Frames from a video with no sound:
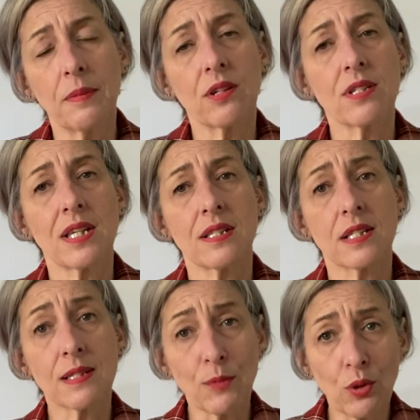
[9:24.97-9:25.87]
Because as a
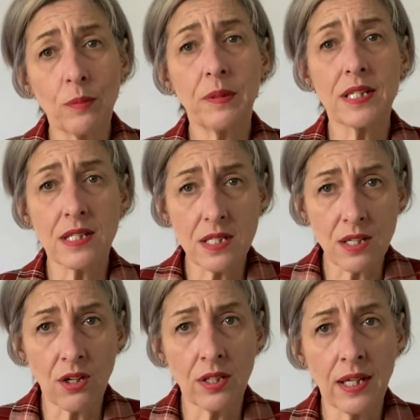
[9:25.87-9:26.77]
small business
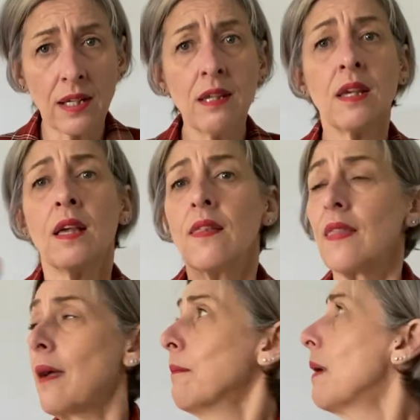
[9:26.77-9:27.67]
owner,
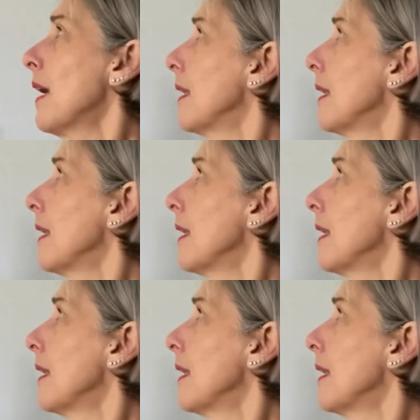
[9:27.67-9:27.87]
that